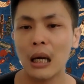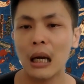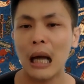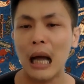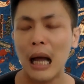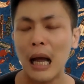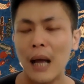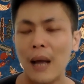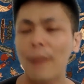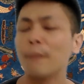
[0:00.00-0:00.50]

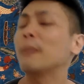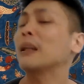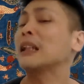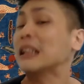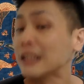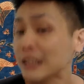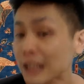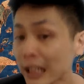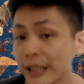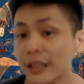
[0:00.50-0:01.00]
But the
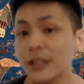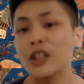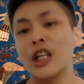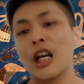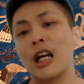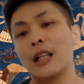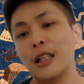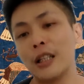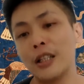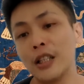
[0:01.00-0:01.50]
second
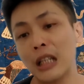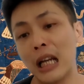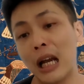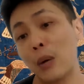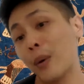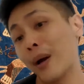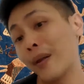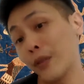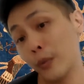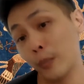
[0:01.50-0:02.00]
challenge I
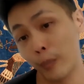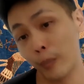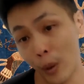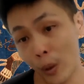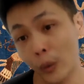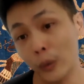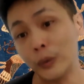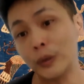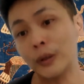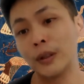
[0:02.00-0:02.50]
want to
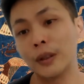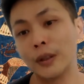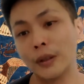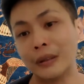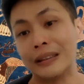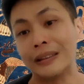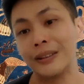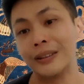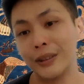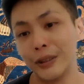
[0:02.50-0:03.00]
pose
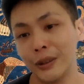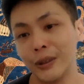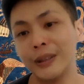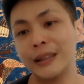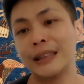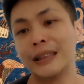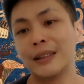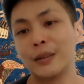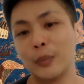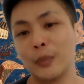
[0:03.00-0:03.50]
to you
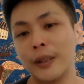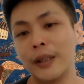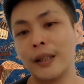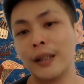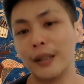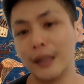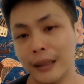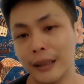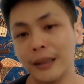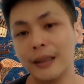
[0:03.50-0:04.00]
this week
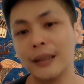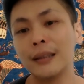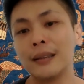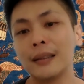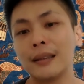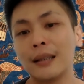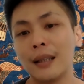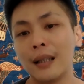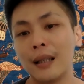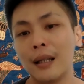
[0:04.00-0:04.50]
is,